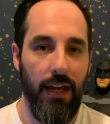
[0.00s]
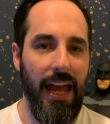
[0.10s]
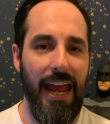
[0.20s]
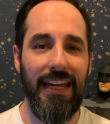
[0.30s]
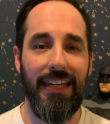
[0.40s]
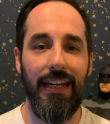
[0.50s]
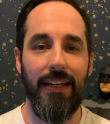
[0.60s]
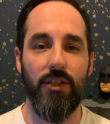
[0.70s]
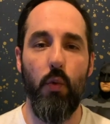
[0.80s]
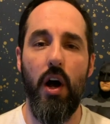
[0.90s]
Hey
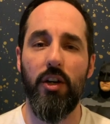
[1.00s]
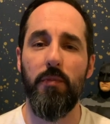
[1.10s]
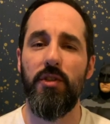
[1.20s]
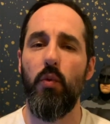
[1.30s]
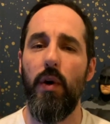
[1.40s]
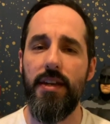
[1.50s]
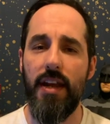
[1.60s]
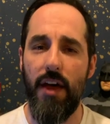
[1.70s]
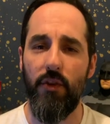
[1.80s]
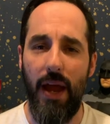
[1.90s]
kids, welcome to
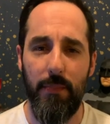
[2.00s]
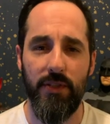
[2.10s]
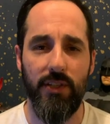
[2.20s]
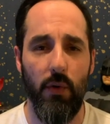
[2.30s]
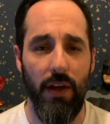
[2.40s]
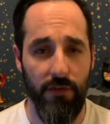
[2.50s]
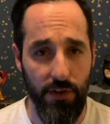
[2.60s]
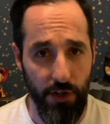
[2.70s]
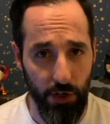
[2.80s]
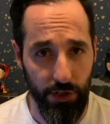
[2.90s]
another episode of
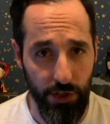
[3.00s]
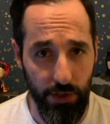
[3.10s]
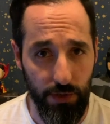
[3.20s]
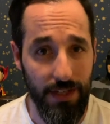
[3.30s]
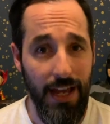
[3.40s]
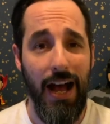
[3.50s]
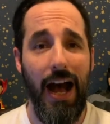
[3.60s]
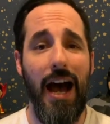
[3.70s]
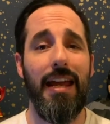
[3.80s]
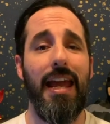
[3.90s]
Nerd News.
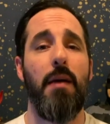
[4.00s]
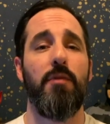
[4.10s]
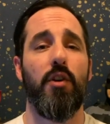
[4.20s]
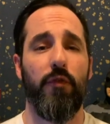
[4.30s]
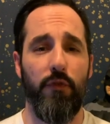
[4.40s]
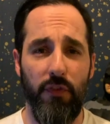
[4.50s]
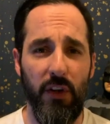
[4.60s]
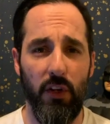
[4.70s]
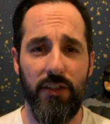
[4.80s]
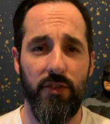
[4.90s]
I am your
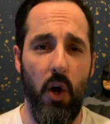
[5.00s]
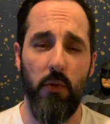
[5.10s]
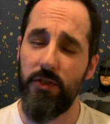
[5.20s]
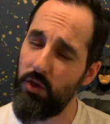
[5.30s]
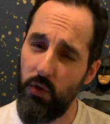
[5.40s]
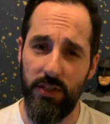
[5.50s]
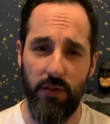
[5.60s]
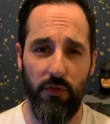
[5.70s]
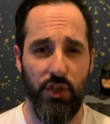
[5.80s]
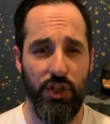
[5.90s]
fearless host,
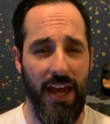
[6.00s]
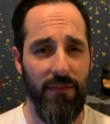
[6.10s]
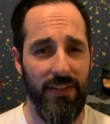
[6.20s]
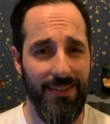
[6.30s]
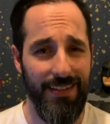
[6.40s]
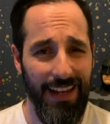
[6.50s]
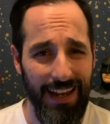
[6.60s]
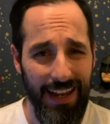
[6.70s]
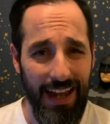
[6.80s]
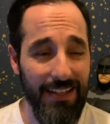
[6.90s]
Christopher Chavis,
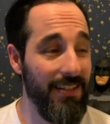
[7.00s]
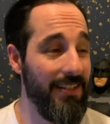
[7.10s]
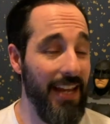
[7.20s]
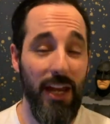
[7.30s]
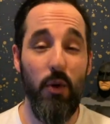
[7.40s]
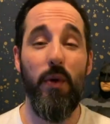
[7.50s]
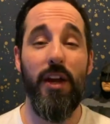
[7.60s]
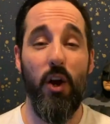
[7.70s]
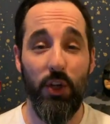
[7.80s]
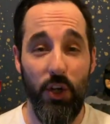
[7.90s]
and today
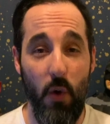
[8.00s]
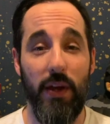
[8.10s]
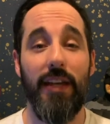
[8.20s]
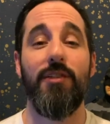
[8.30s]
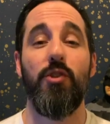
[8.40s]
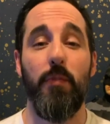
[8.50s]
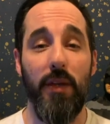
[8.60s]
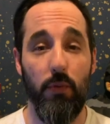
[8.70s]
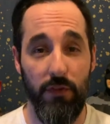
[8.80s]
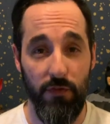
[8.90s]
we are going to
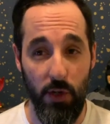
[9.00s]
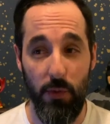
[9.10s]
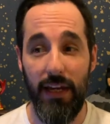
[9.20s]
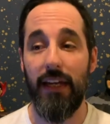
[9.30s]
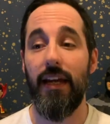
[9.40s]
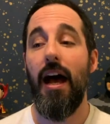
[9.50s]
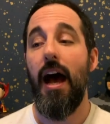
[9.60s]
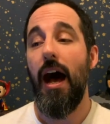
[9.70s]
be reviewing